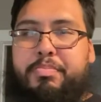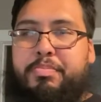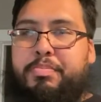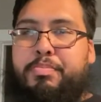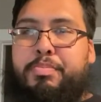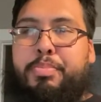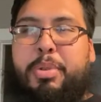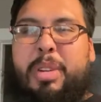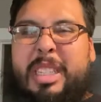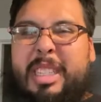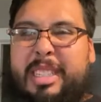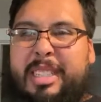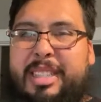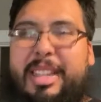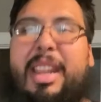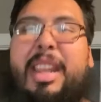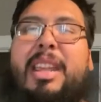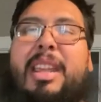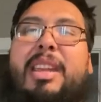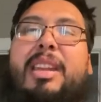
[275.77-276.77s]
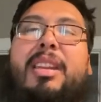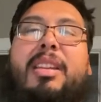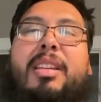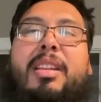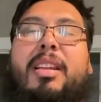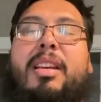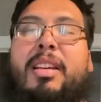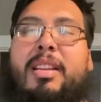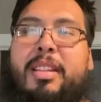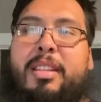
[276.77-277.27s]
pristine.
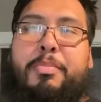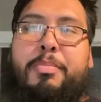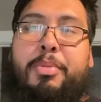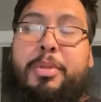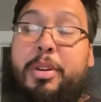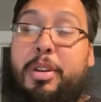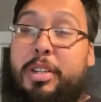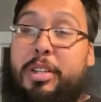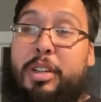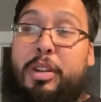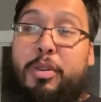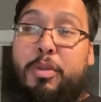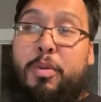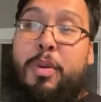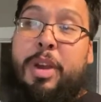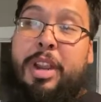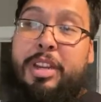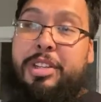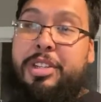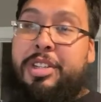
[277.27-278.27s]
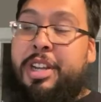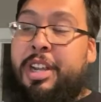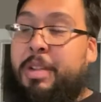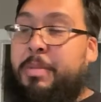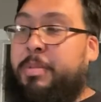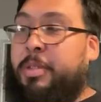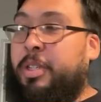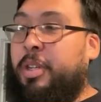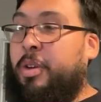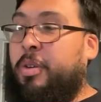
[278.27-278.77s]
The printer's in great shape,
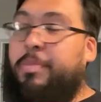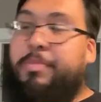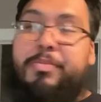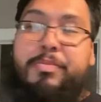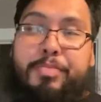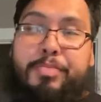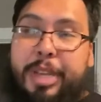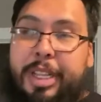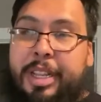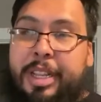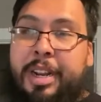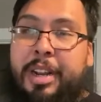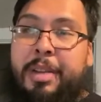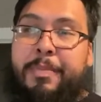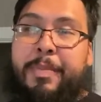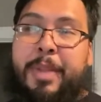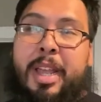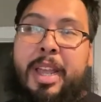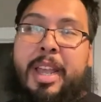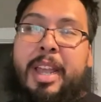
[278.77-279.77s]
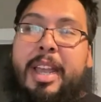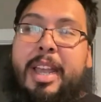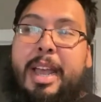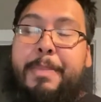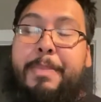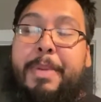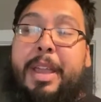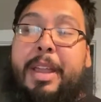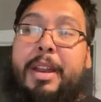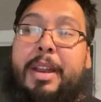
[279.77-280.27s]
so picked it up. I
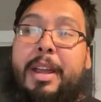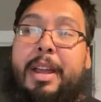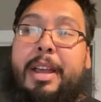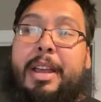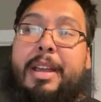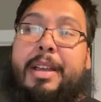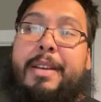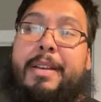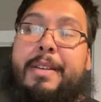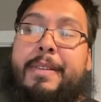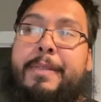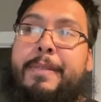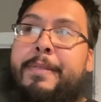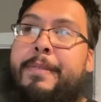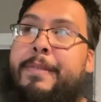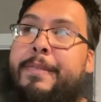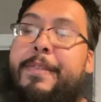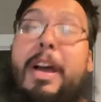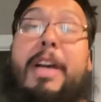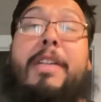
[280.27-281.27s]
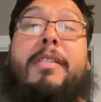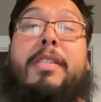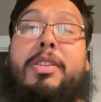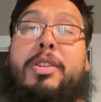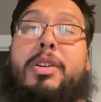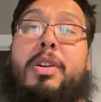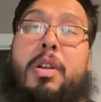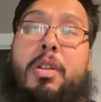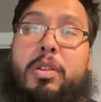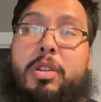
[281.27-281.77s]
paid
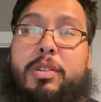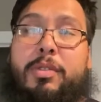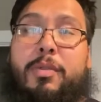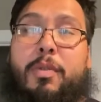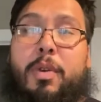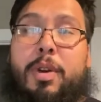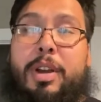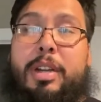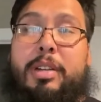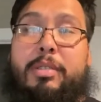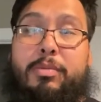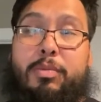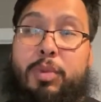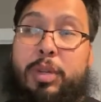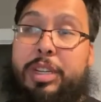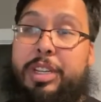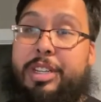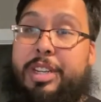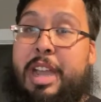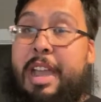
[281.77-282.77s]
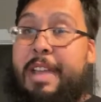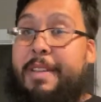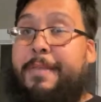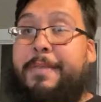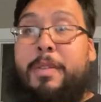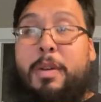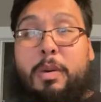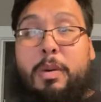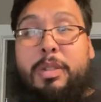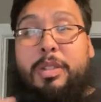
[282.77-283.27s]
$500 for it, which I
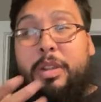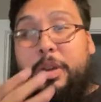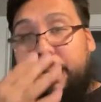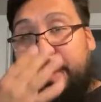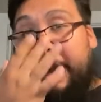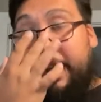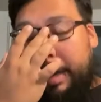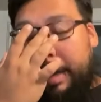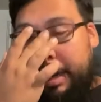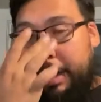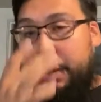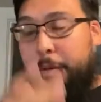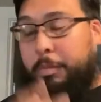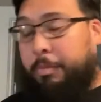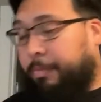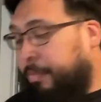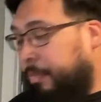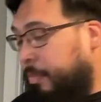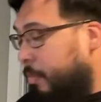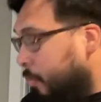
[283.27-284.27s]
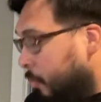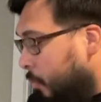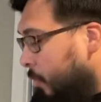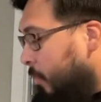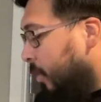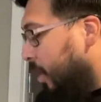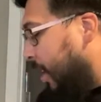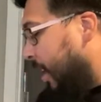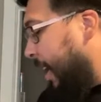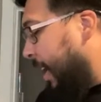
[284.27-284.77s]
felt was a great deal.
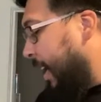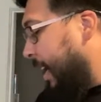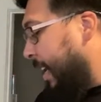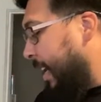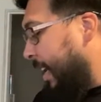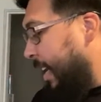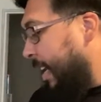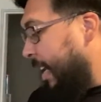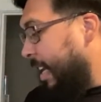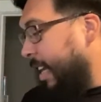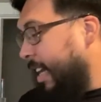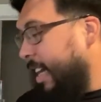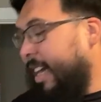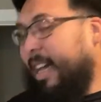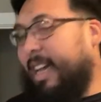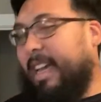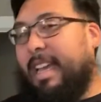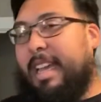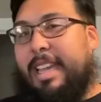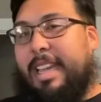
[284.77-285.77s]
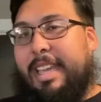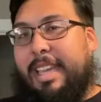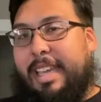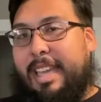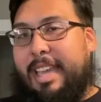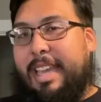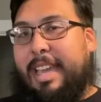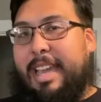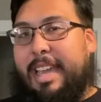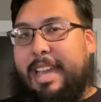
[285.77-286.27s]
And
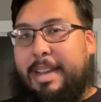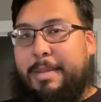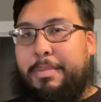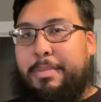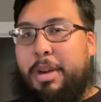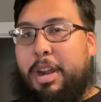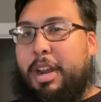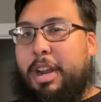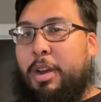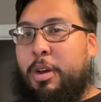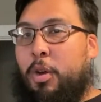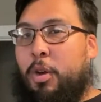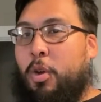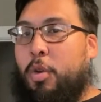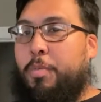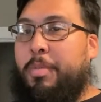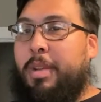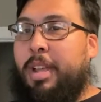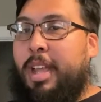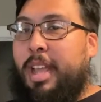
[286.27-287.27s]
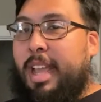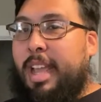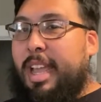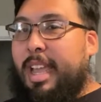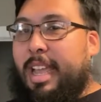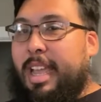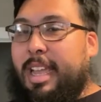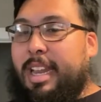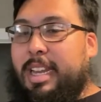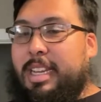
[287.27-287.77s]
yeah, I brought it home.
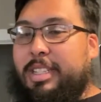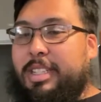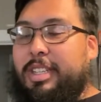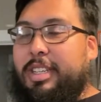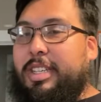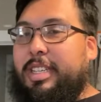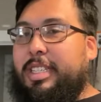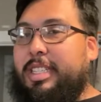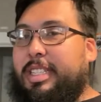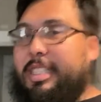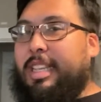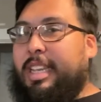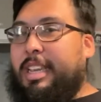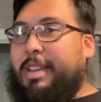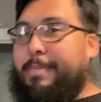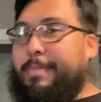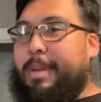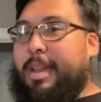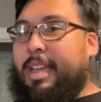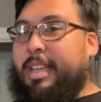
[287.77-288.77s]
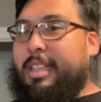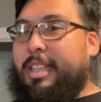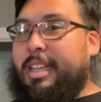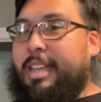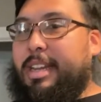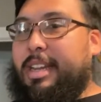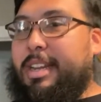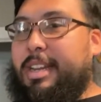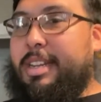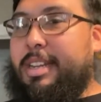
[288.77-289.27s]
And as you can see it back
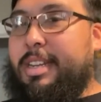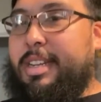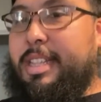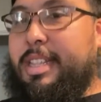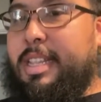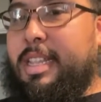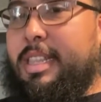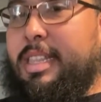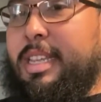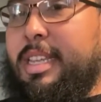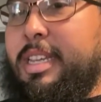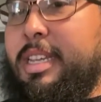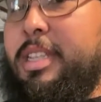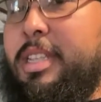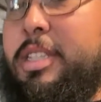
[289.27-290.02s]
there, that thing is